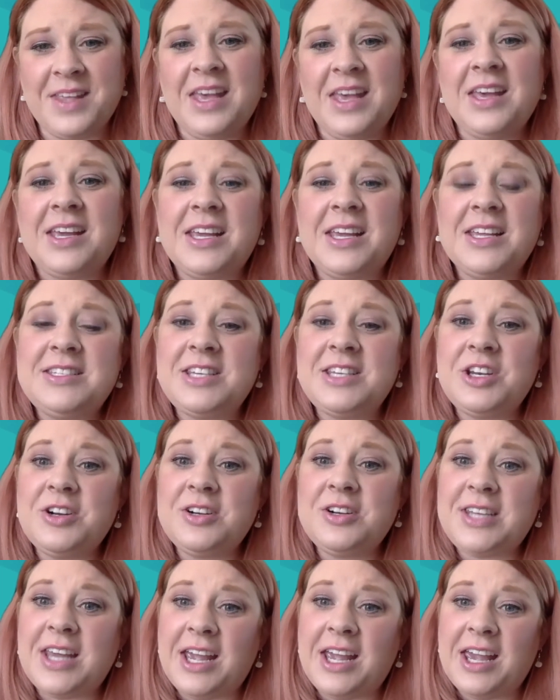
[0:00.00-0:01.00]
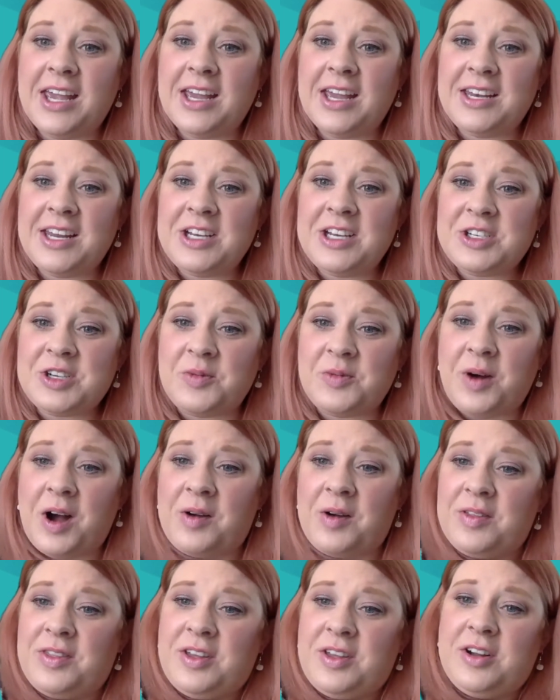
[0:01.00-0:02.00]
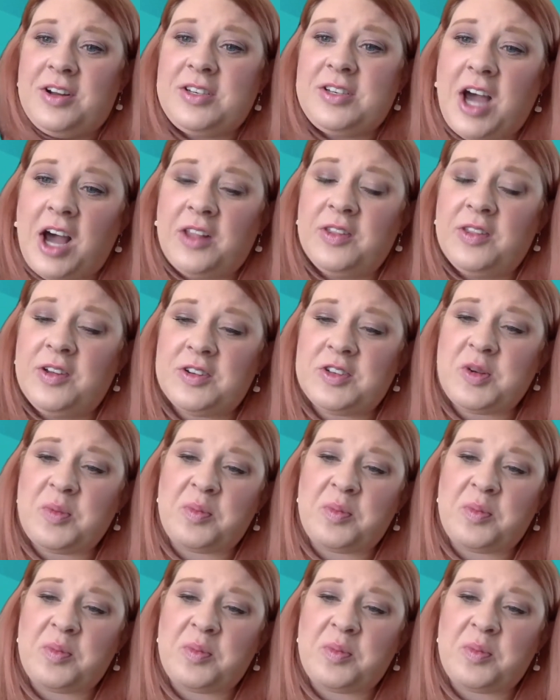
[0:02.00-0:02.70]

Consider taking a nature walk with your toddlers